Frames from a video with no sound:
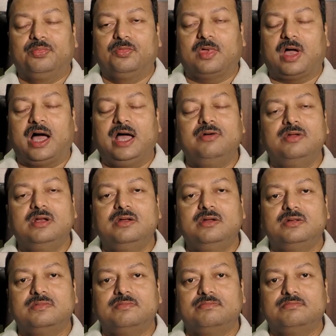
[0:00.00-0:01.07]
I will
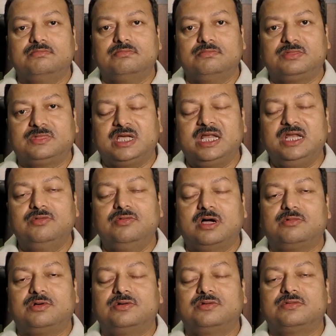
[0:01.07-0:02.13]
tell you
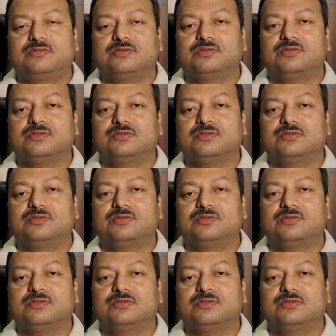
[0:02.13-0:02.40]
about